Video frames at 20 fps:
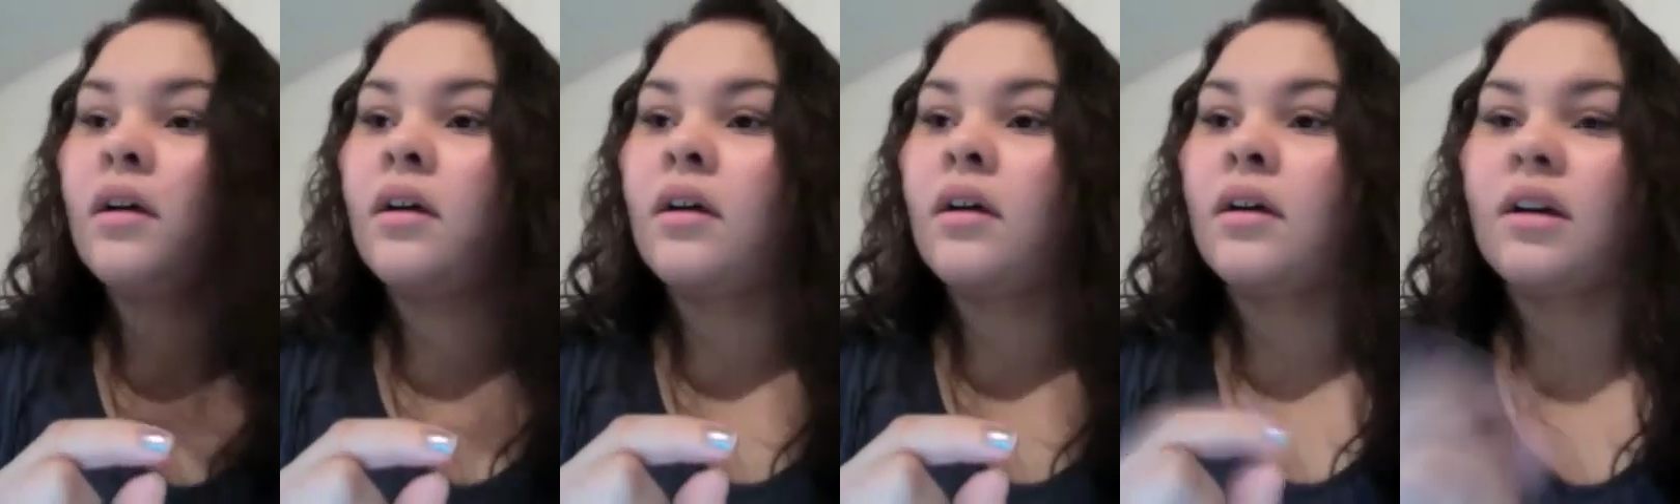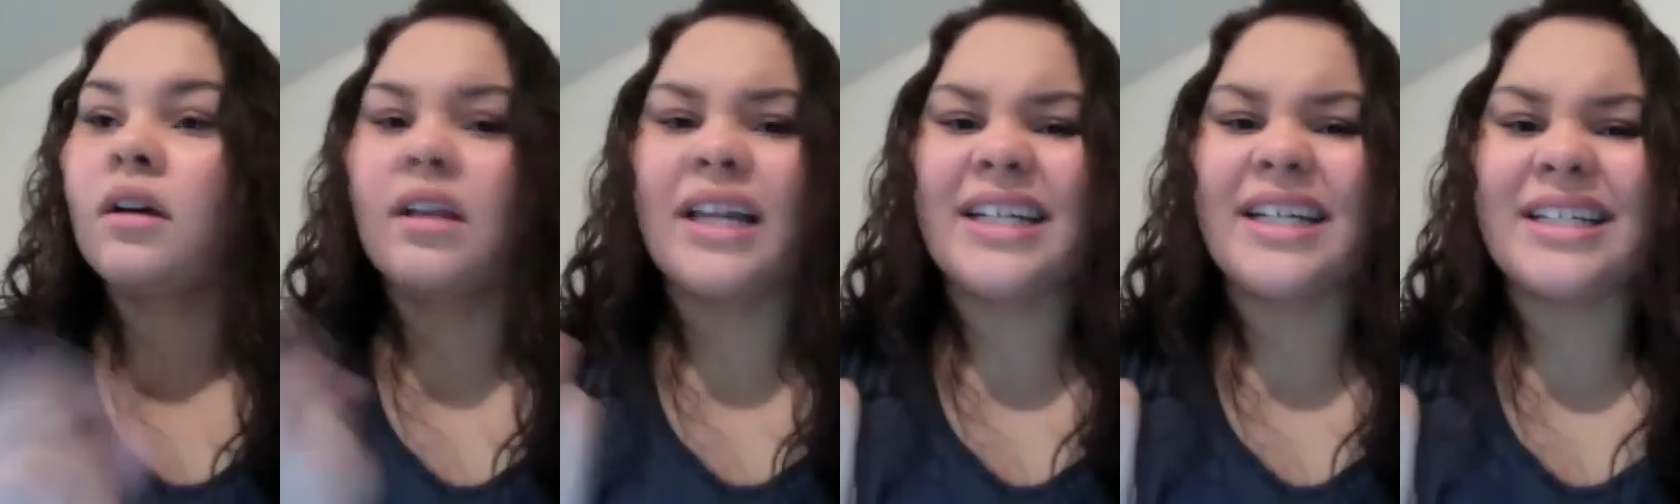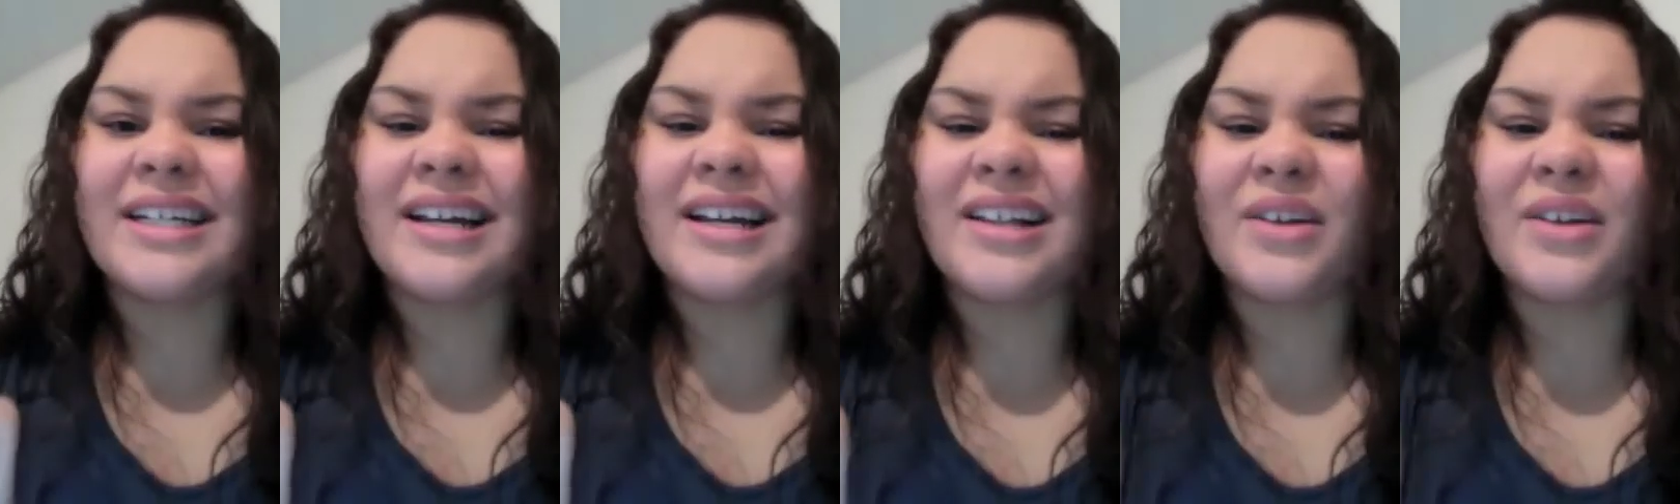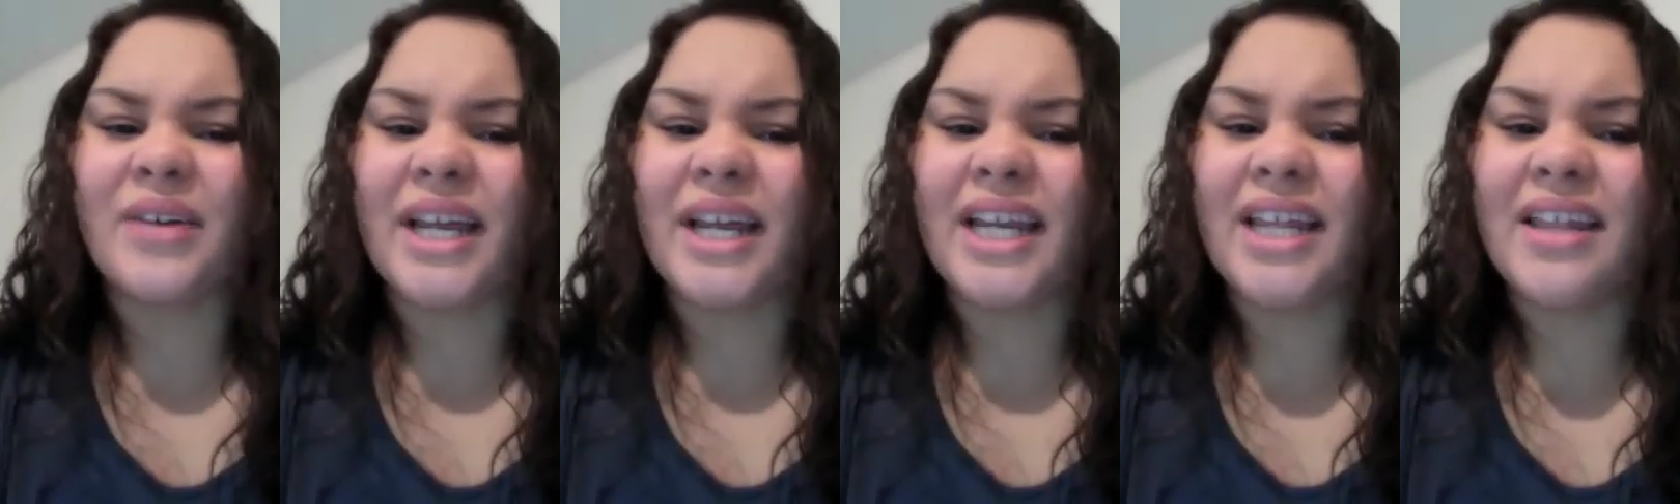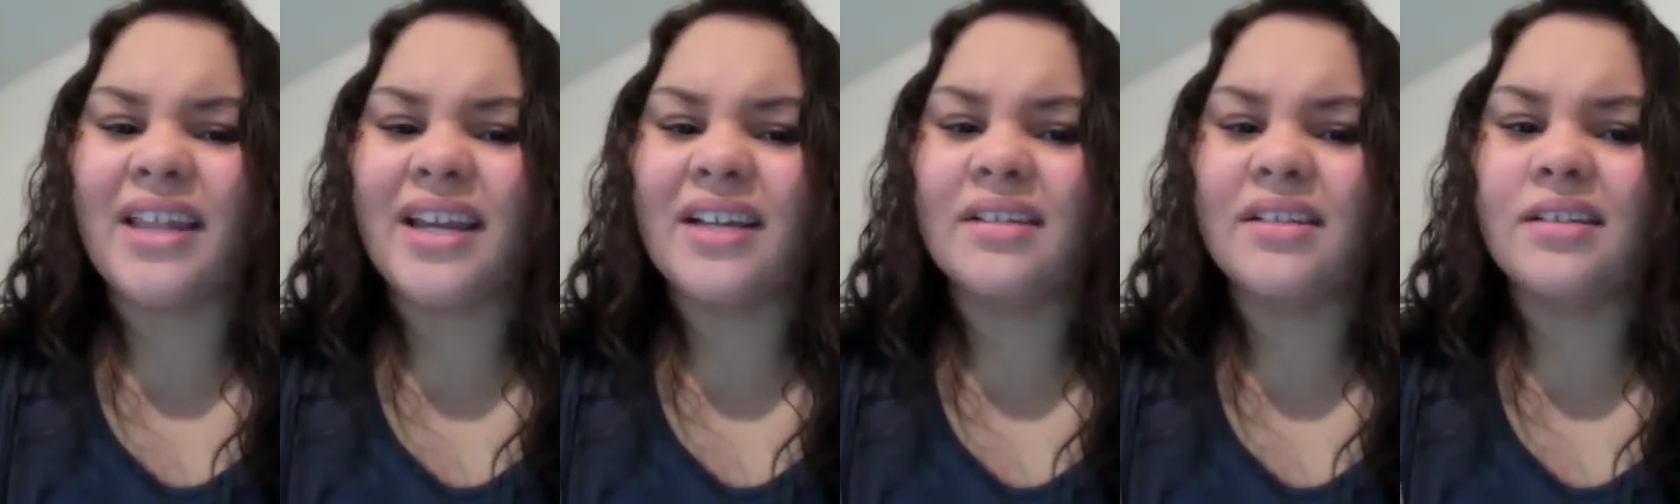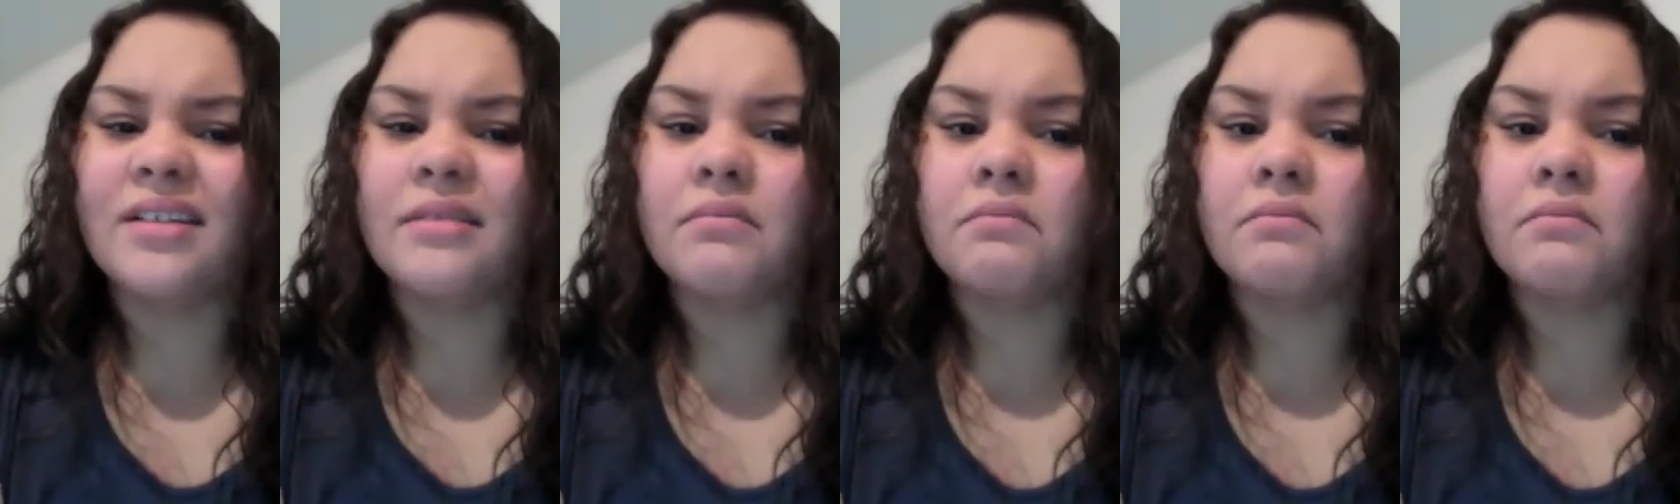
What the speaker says: collecting Hello Kitty things.